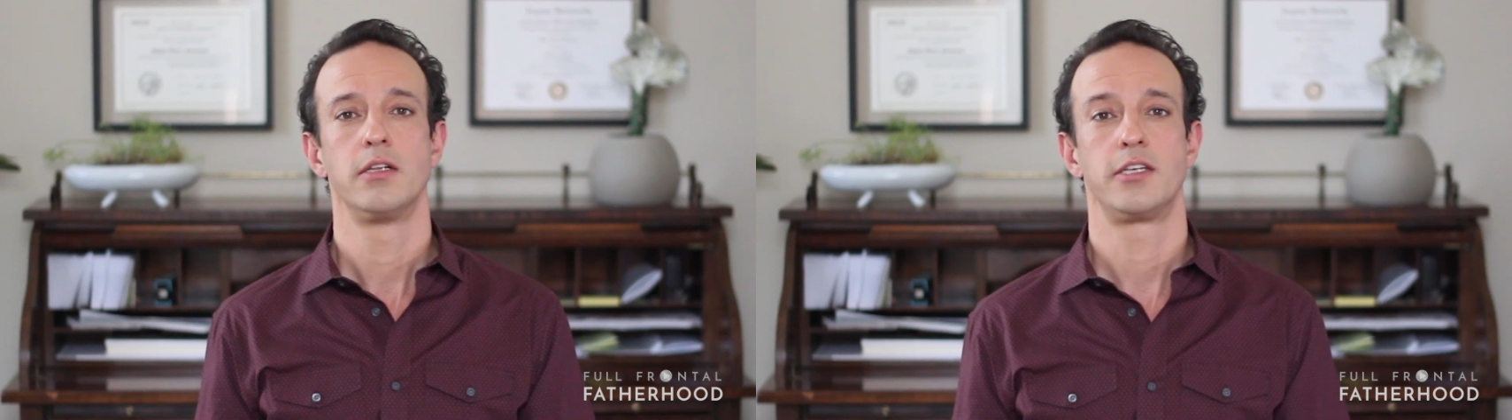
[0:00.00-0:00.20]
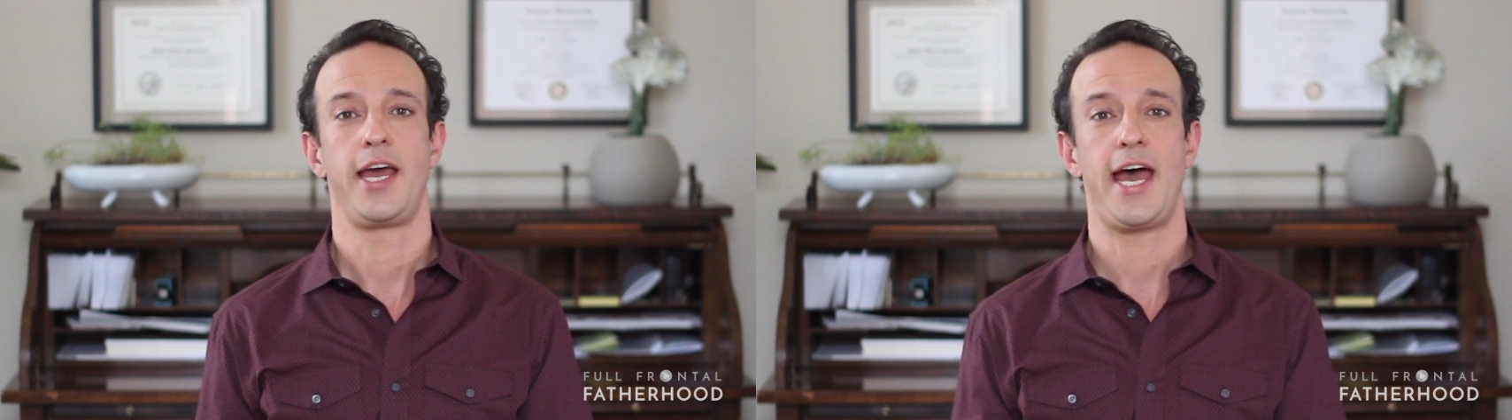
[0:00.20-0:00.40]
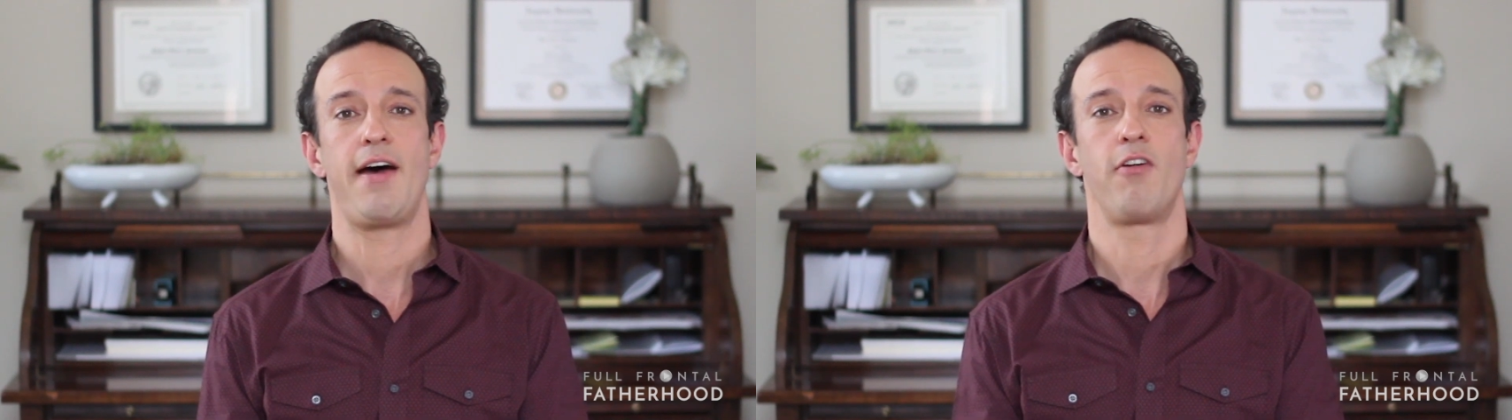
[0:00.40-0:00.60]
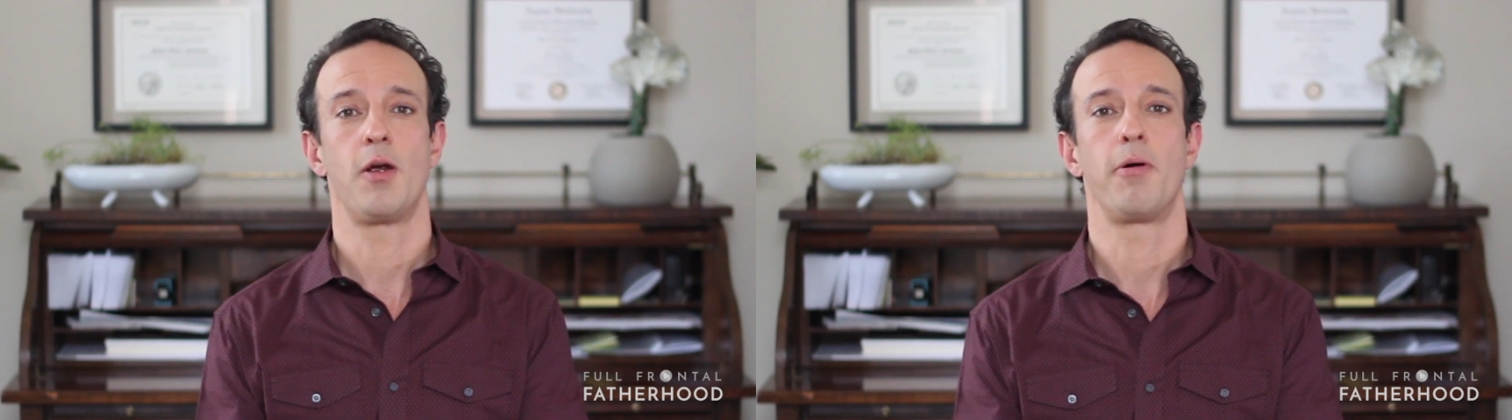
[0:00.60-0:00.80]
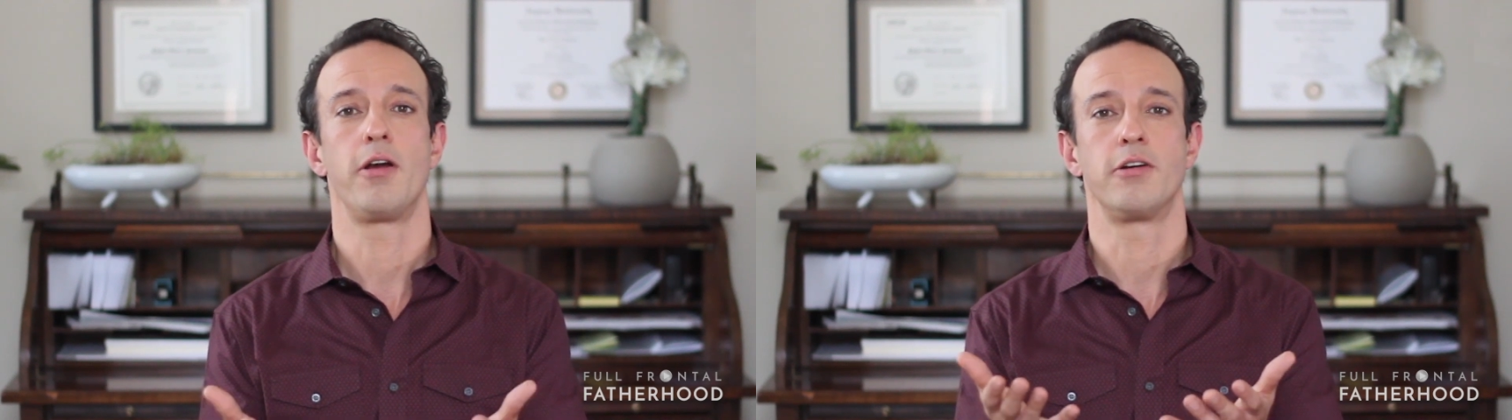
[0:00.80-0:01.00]
to have our
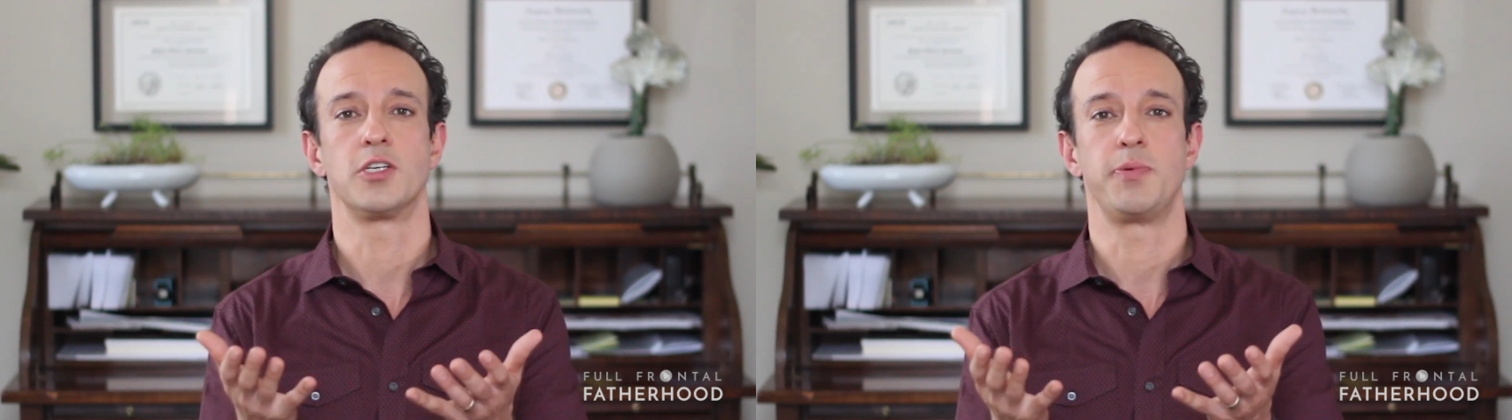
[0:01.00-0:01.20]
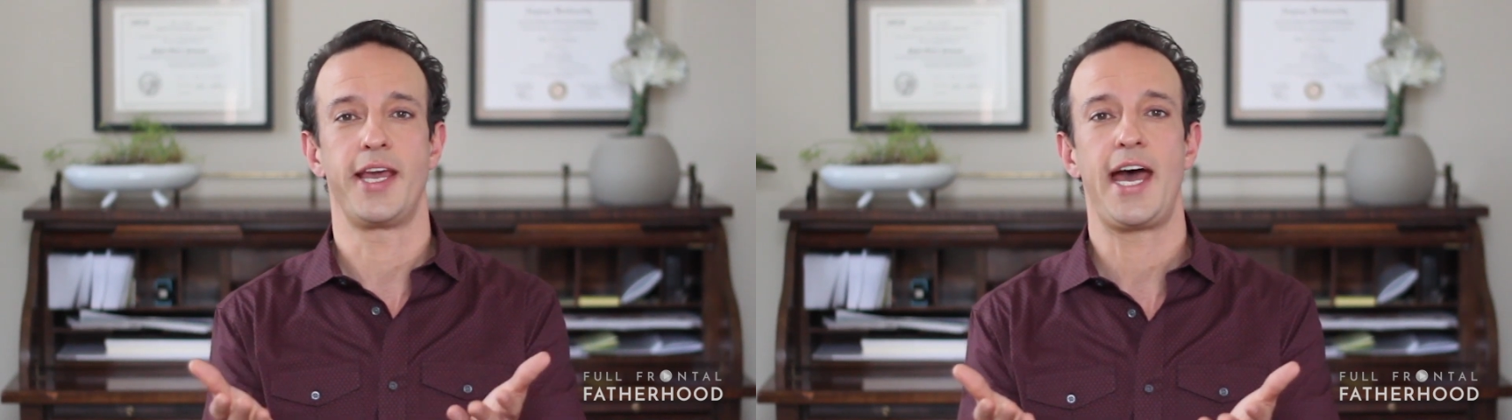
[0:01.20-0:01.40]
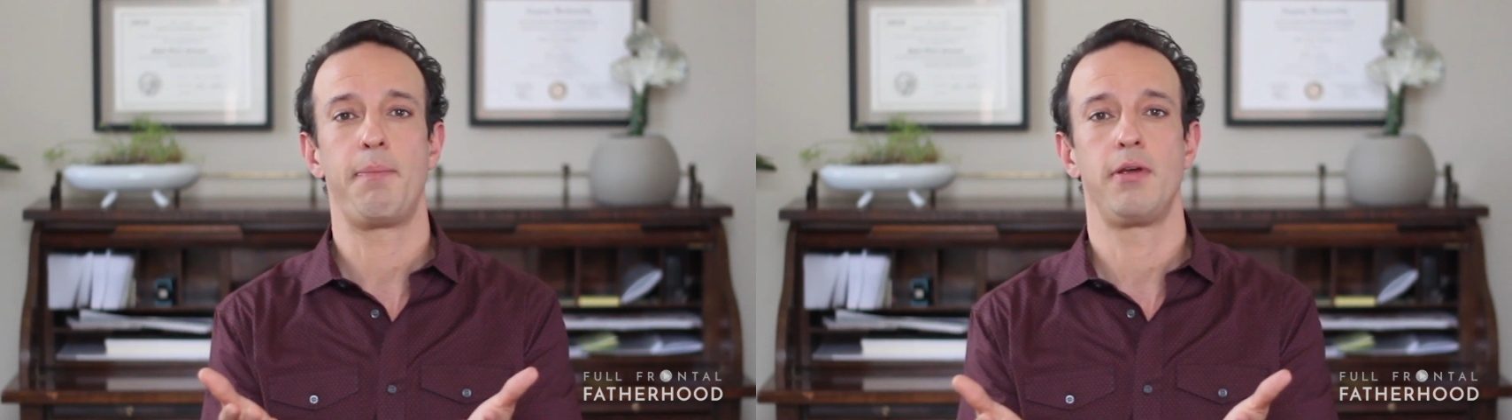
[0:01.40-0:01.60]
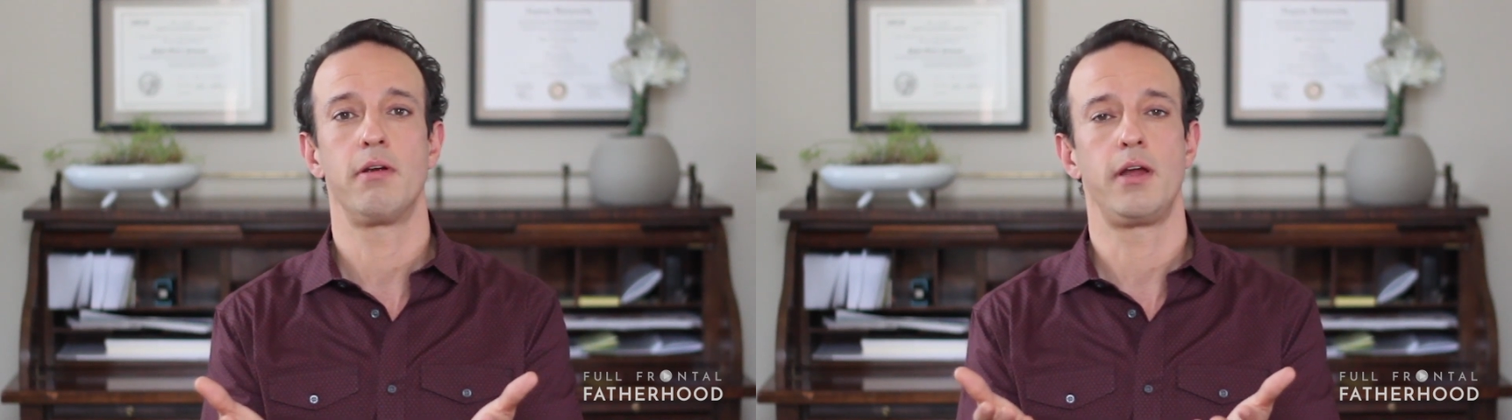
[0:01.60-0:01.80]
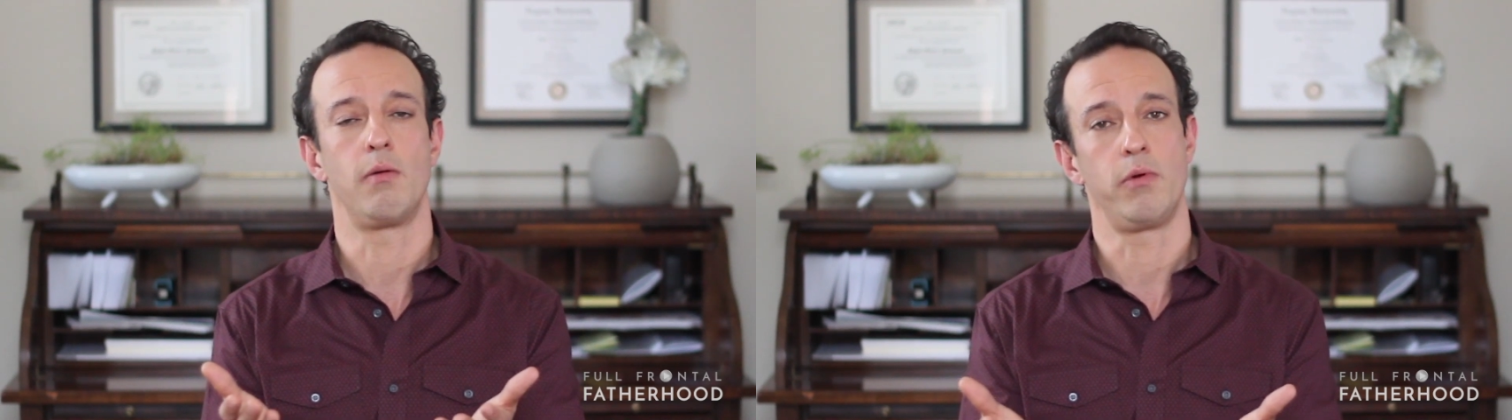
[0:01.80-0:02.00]
partners be
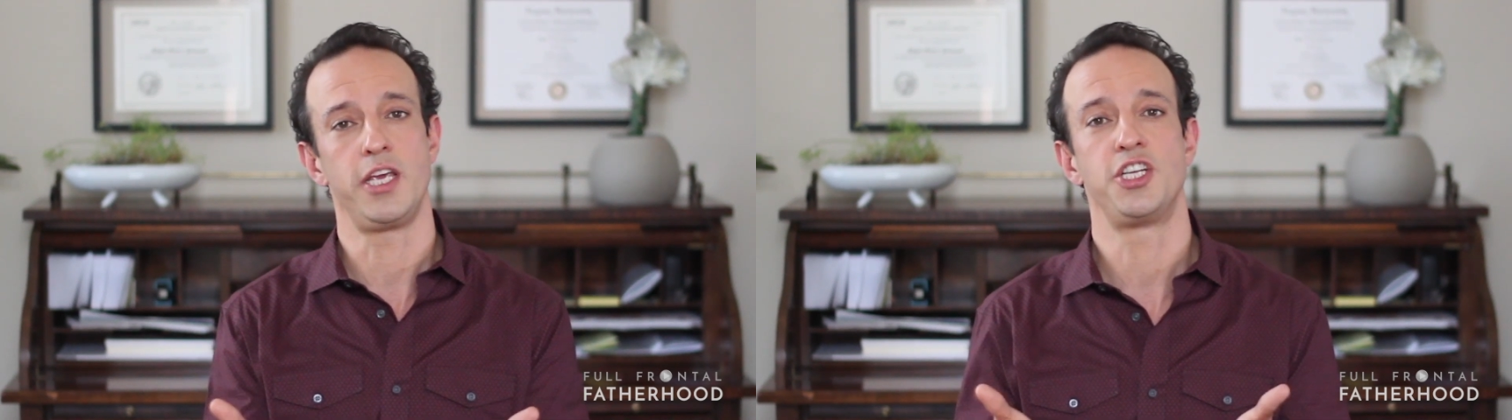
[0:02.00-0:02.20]
happier and we